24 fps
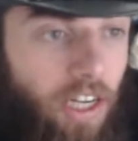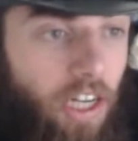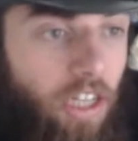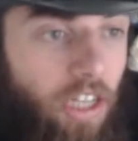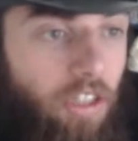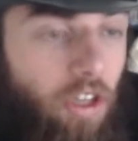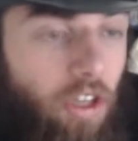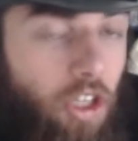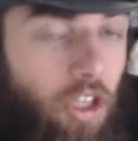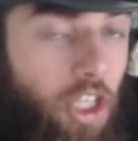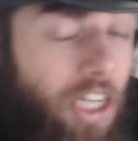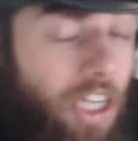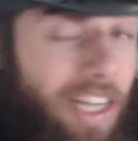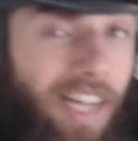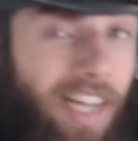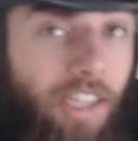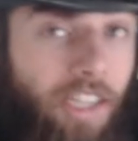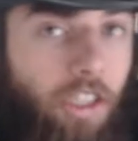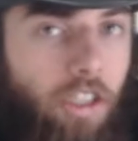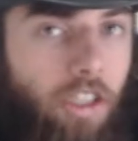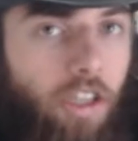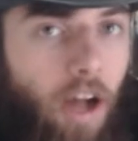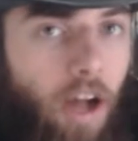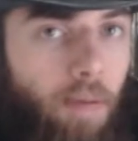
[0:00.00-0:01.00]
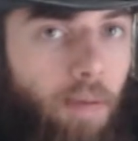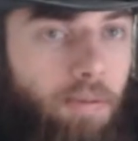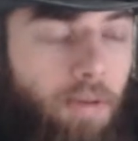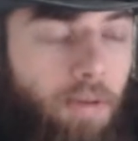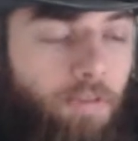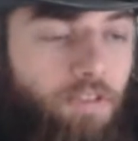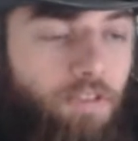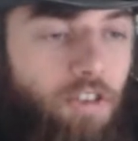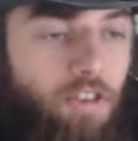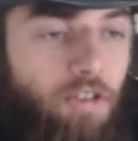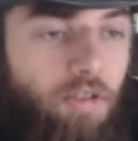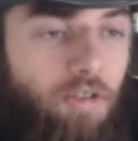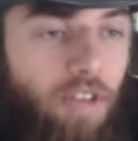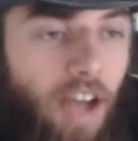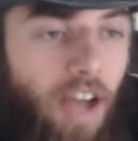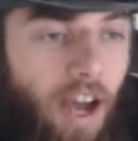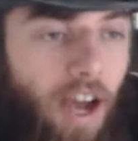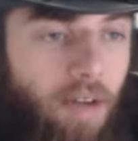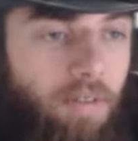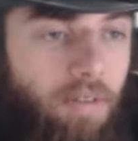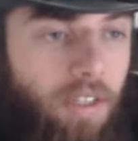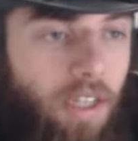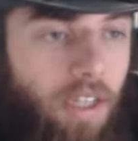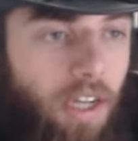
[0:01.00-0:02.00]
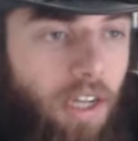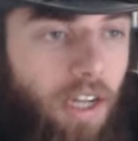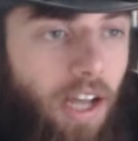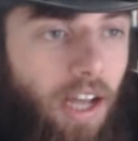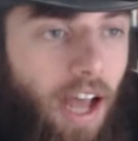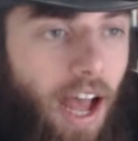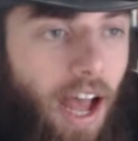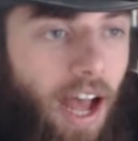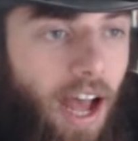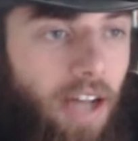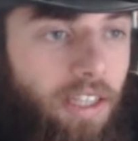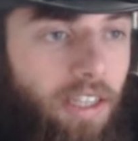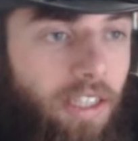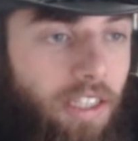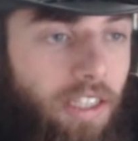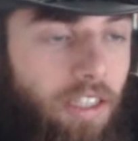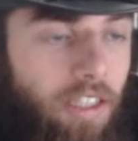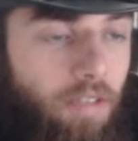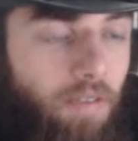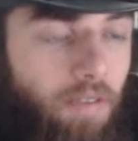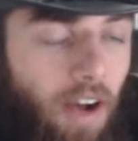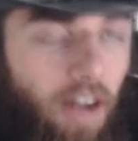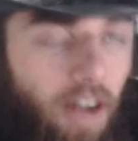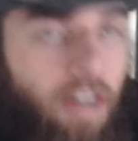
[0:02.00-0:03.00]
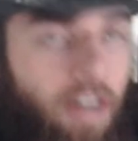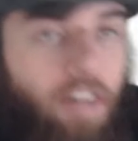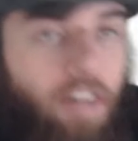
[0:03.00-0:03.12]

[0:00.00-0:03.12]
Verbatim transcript: So she gets stopped a few times and this is why